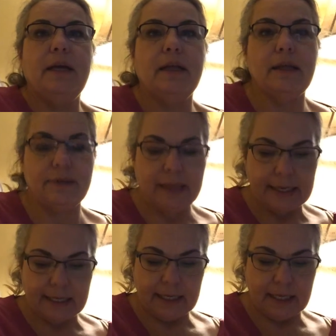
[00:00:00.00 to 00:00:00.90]
That
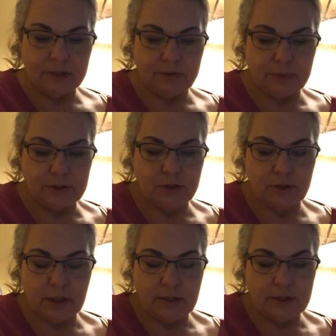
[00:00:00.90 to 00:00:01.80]
can get you registered
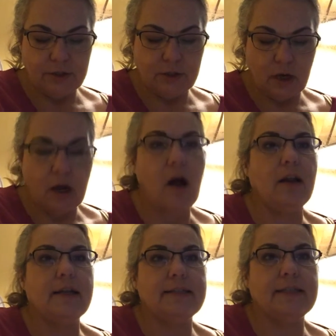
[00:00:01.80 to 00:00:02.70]
on the Do Not Call
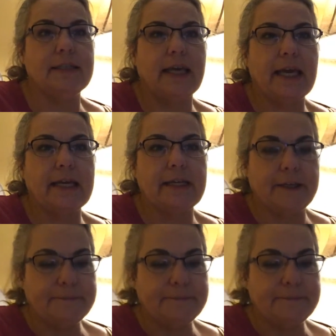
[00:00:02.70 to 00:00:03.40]
list in Canada.